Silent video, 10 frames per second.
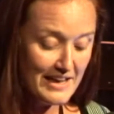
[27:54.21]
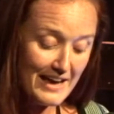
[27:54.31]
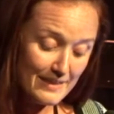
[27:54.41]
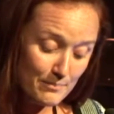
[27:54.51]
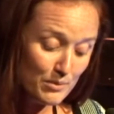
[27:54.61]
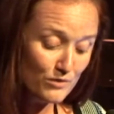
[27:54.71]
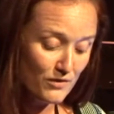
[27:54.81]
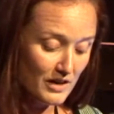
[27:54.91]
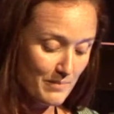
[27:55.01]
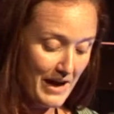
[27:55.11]
And then
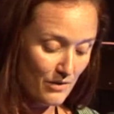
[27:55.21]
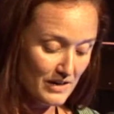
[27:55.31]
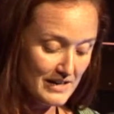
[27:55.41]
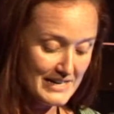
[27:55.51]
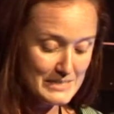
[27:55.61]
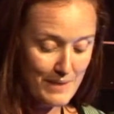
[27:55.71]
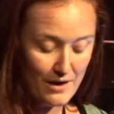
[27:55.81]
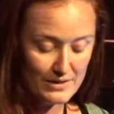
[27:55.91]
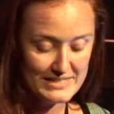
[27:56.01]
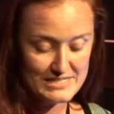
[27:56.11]
Bullfrog Power is
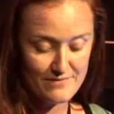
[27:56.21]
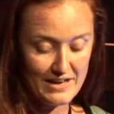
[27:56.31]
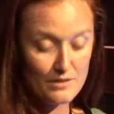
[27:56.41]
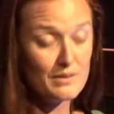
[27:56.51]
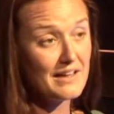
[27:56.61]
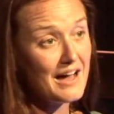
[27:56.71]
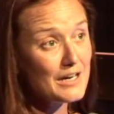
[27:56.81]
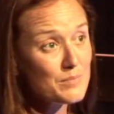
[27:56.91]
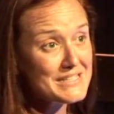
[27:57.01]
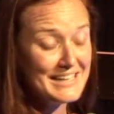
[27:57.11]
powering this event with
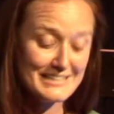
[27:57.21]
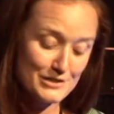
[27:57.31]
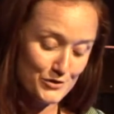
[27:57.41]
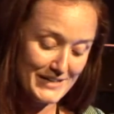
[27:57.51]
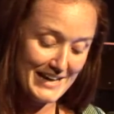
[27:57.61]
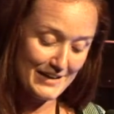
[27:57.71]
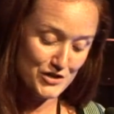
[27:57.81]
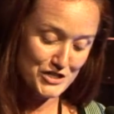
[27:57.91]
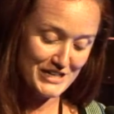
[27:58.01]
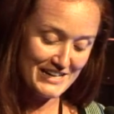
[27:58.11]
100% green
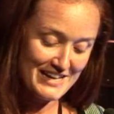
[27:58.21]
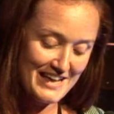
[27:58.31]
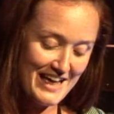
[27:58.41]
energy,